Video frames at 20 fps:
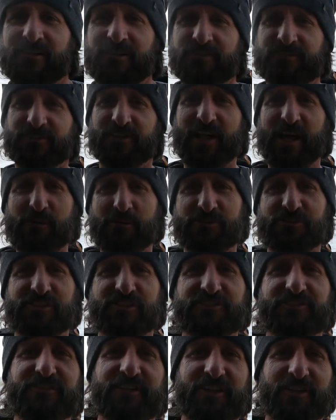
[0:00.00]
So that was
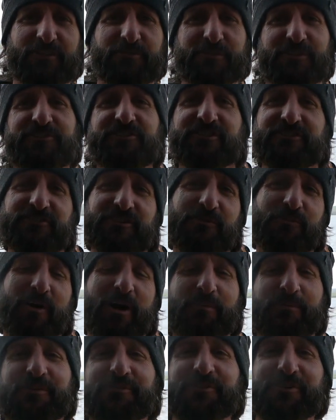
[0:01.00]
just a 360
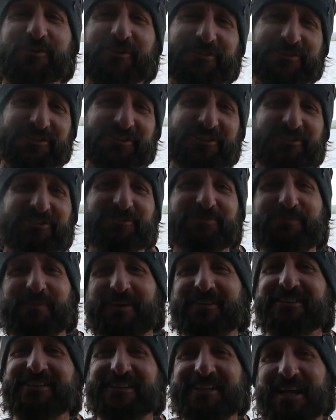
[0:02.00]
wobbly view as I just
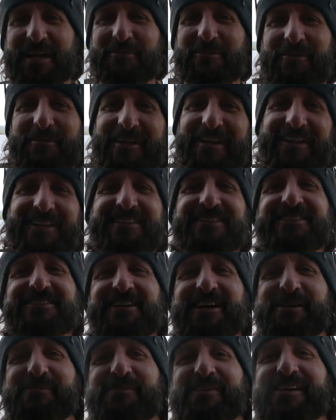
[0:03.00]
spun the camera around the
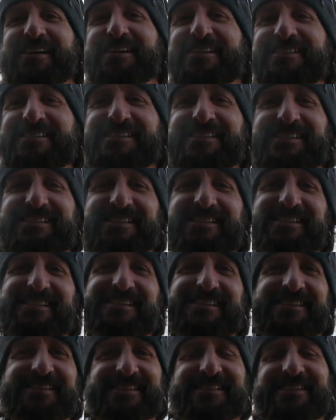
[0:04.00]
tripod to
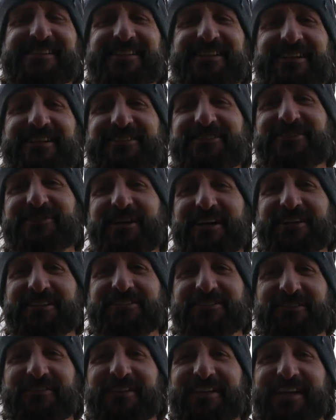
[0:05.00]
see the
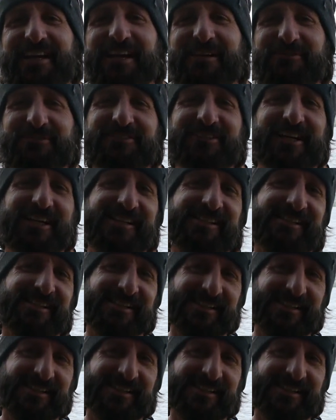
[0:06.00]
surroundings of the campsite.